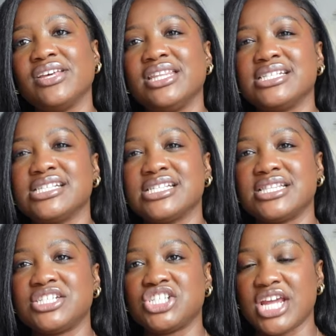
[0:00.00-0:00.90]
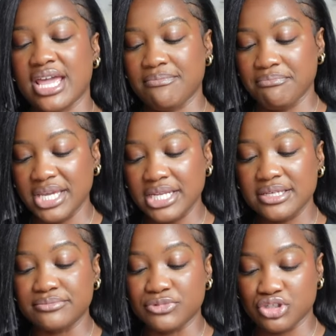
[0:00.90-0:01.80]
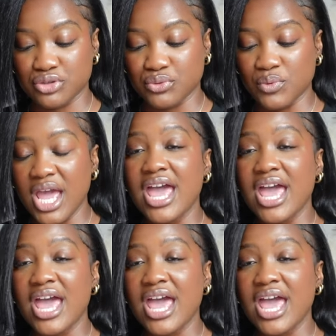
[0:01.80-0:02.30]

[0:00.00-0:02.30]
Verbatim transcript: and this is in the shade Medium 2.